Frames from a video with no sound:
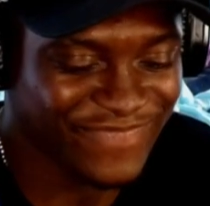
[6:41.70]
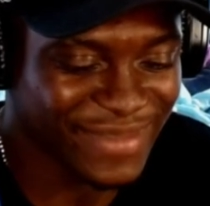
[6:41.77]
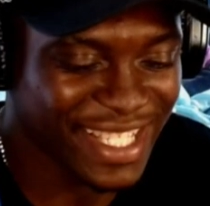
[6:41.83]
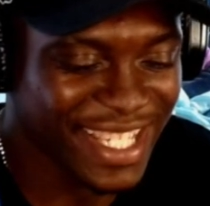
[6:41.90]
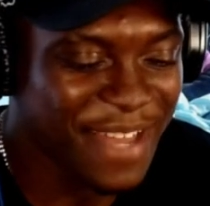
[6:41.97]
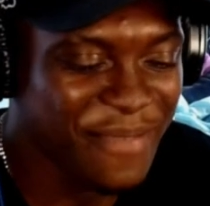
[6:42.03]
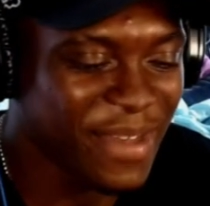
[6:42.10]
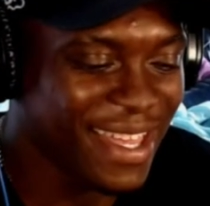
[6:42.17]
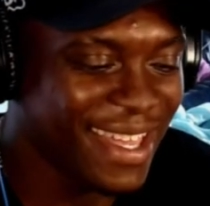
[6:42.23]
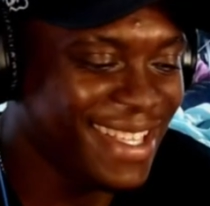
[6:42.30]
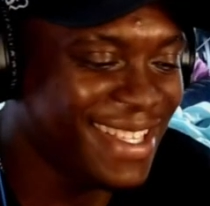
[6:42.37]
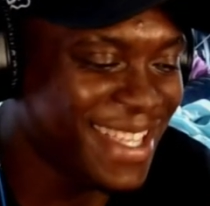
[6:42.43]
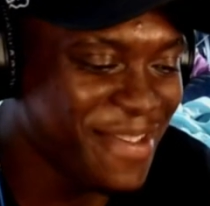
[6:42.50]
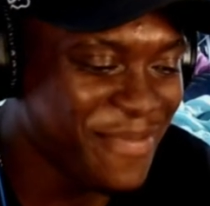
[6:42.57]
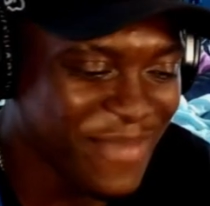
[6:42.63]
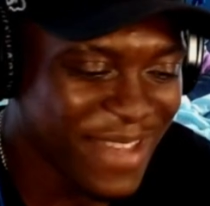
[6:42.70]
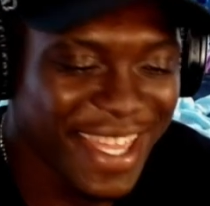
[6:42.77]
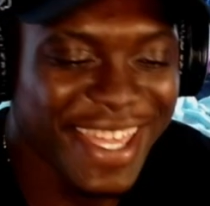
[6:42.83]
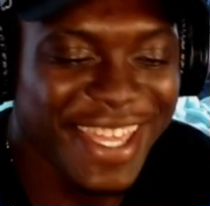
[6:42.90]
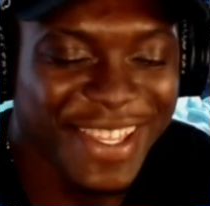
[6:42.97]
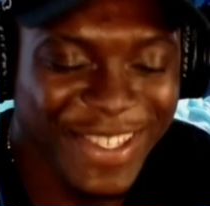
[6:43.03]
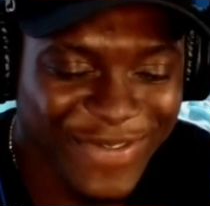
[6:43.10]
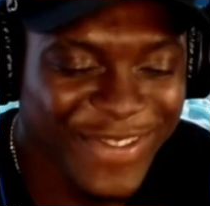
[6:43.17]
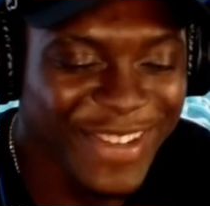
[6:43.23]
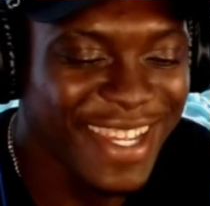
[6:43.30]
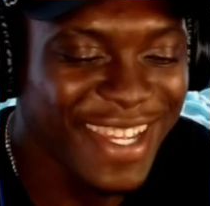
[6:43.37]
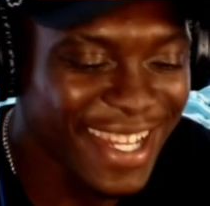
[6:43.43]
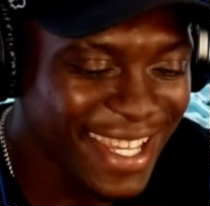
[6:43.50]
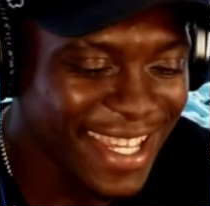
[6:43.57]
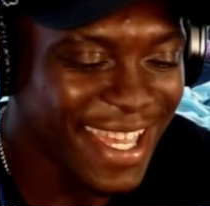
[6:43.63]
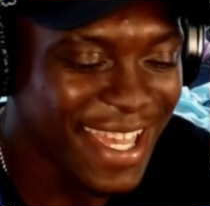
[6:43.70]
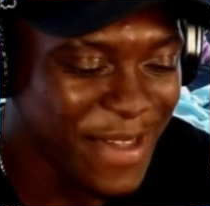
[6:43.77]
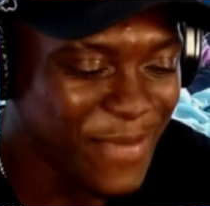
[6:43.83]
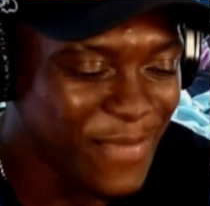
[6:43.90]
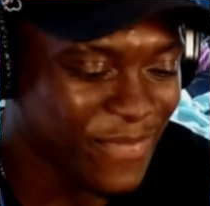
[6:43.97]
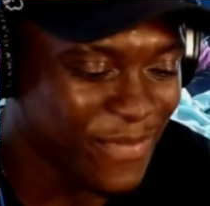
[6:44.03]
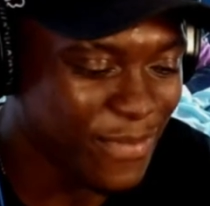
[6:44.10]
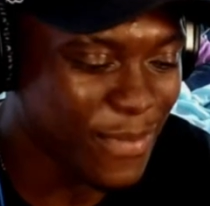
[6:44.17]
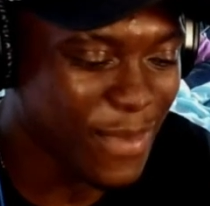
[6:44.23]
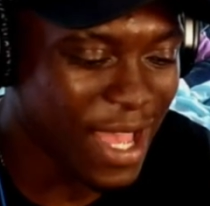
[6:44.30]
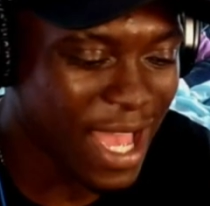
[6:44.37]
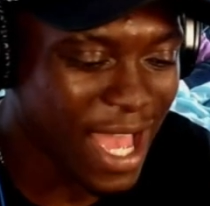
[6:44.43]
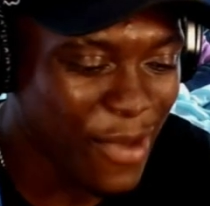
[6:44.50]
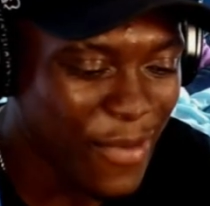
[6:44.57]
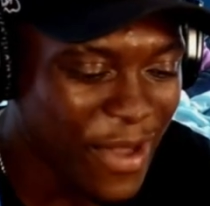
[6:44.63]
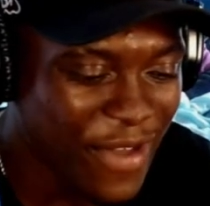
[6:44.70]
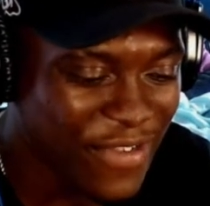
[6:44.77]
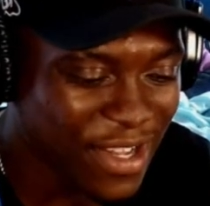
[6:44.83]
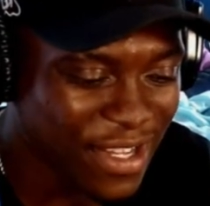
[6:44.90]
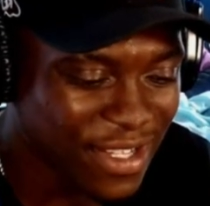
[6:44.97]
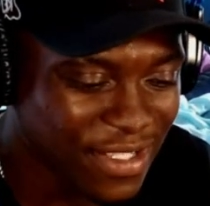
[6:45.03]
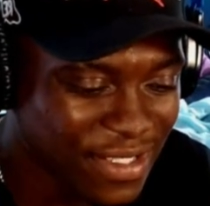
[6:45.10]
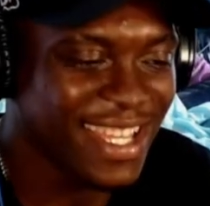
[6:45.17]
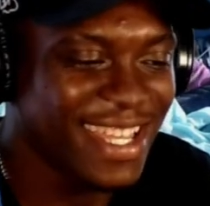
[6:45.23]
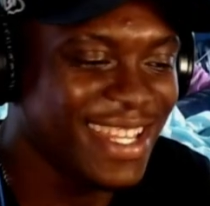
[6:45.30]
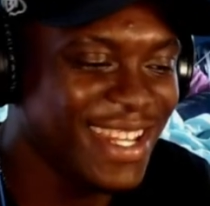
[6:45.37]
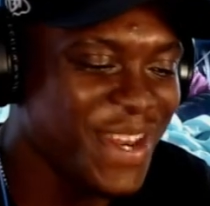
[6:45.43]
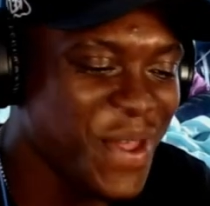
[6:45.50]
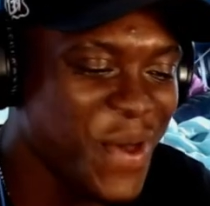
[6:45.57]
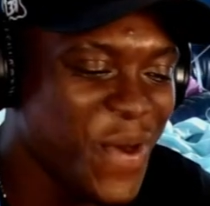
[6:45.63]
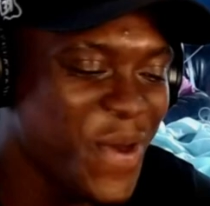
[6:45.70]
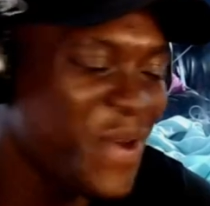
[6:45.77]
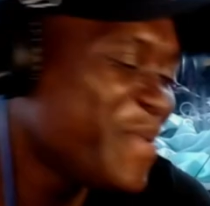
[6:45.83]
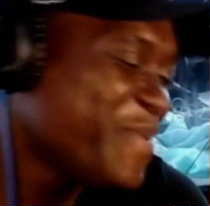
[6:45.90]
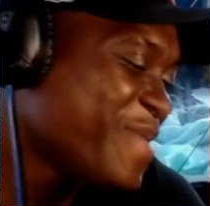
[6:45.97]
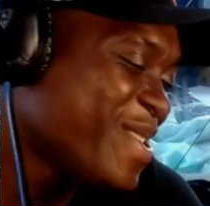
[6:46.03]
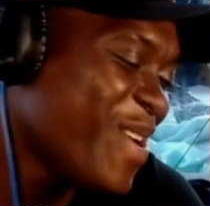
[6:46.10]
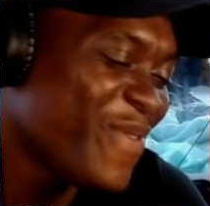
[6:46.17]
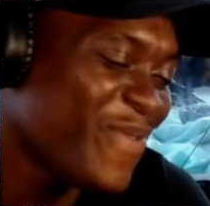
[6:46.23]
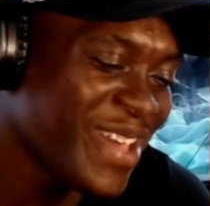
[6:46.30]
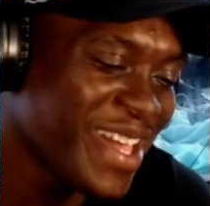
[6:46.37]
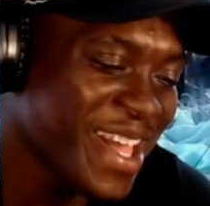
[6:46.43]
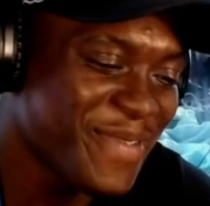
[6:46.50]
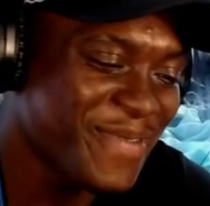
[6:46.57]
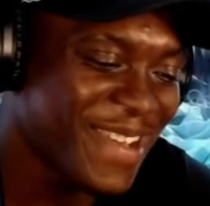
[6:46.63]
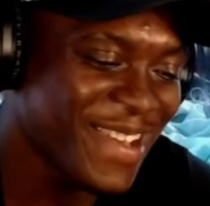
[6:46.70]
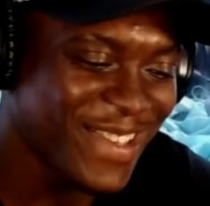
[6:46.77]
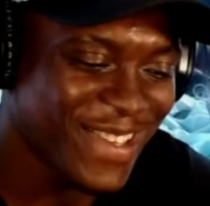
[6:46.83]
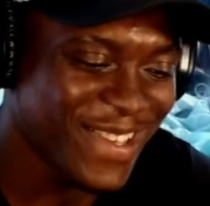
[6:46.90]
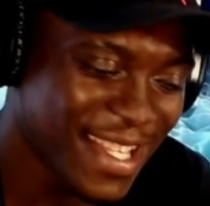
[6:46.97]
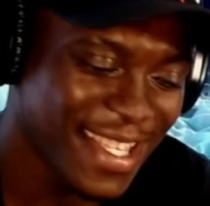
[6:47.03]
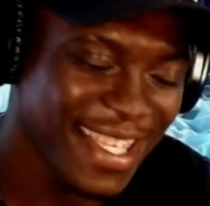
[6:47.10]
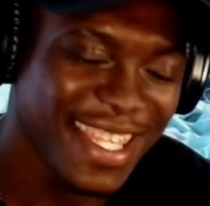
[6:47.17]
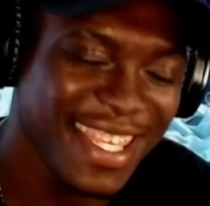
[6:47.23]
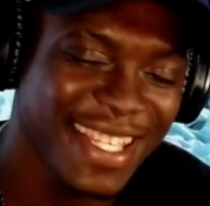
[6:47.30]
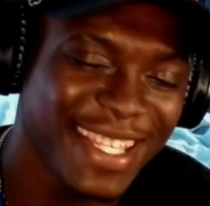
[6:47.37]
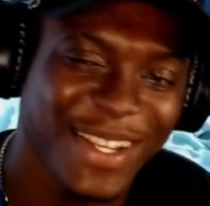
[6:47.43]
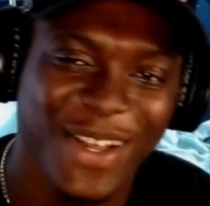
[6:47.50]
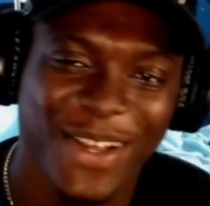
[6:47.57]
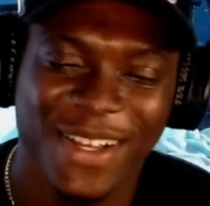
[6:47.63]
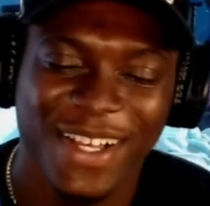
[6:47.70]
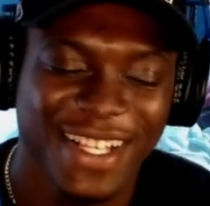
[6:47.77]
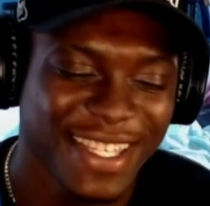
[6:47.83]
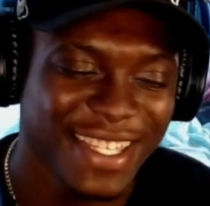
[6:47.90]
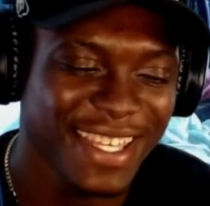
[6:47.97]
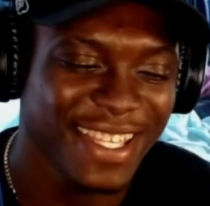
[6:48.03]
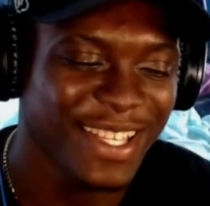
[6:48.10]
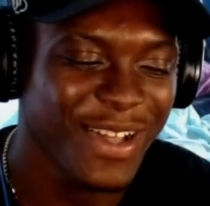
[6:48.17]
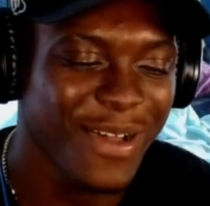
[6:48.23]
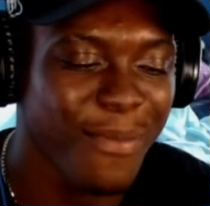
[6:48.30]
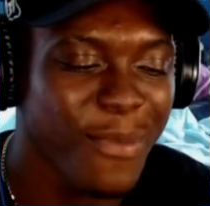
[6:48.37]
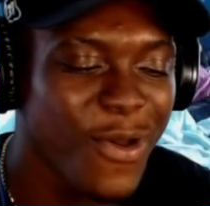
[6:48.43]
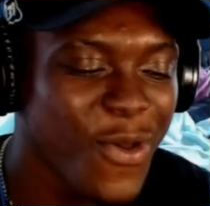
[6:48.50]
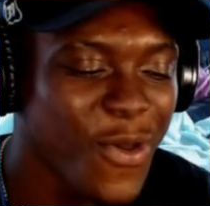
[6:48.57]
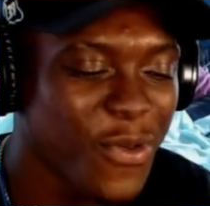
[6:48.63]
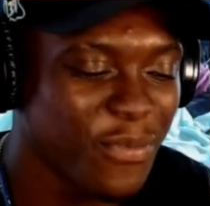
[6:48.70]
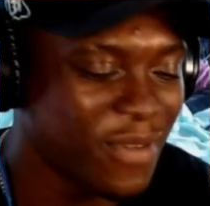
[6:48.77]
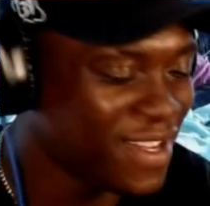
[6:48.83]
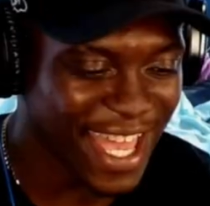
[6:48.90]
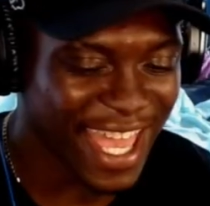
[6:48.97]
Yep, it is him. It is really him. However, no, we can't forget about you. You need to come home.